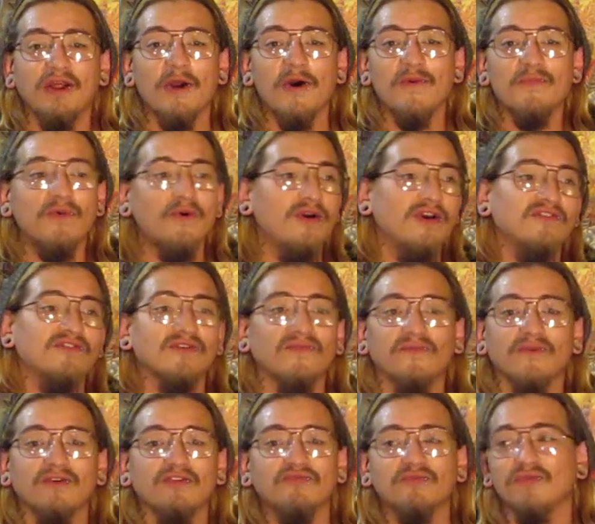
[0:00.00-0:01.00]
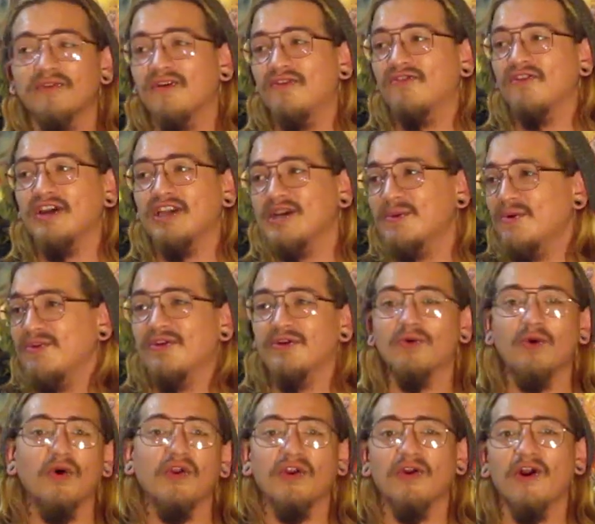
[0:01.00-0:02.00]
Hellboy is the first one. The second one, The
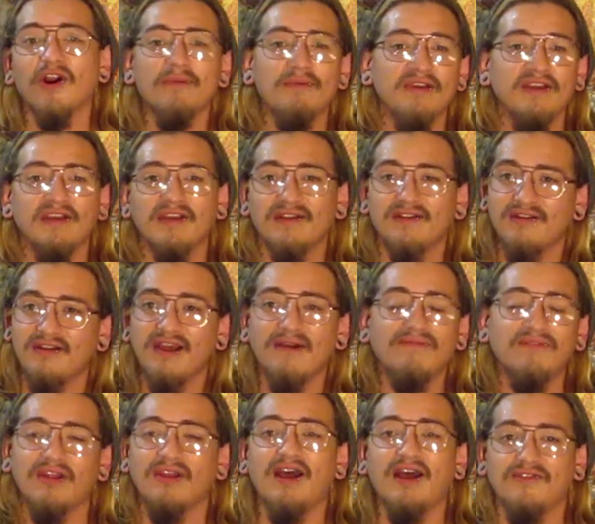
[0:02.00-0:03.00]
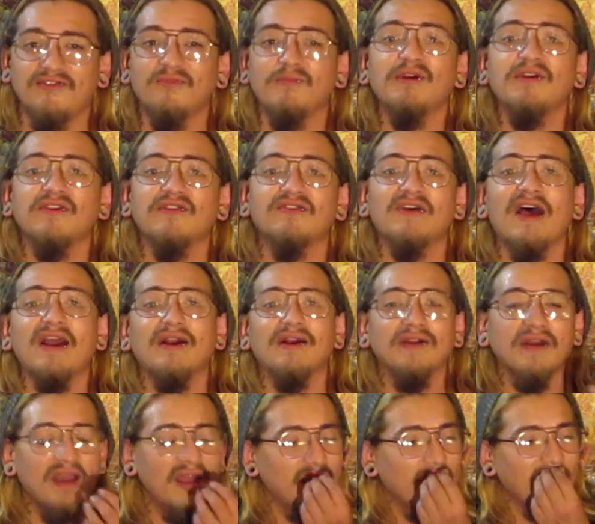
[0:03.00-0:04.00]
Golden Army, it left a lot to be
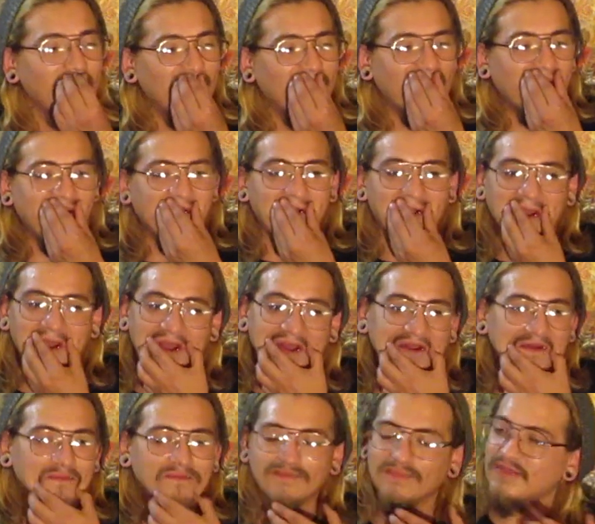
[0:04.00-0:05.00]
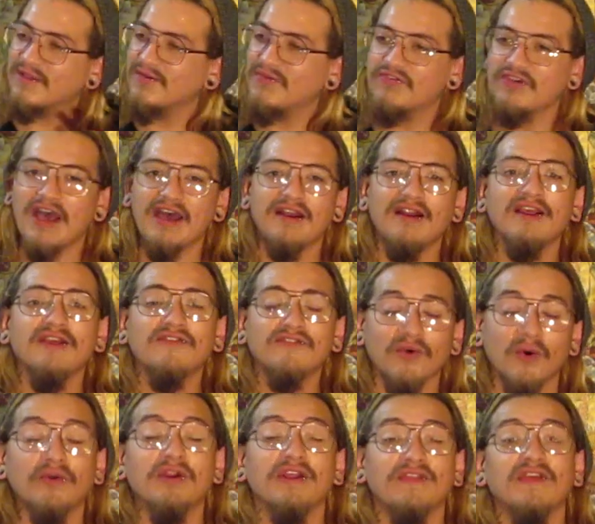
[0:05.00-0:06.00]
desired. And sadly,
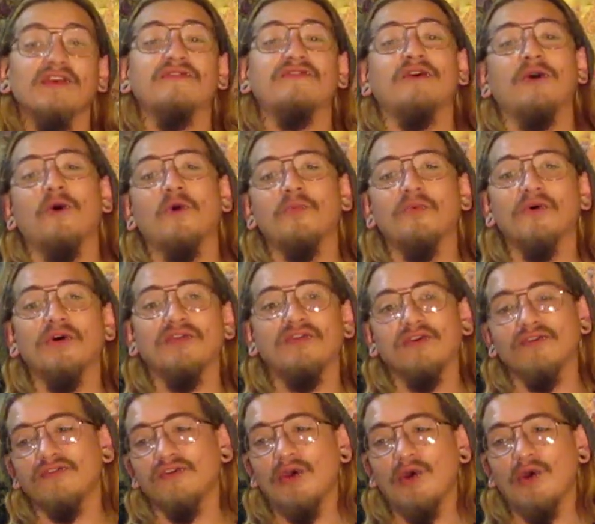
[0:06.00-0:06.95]
so did this Hellboy. This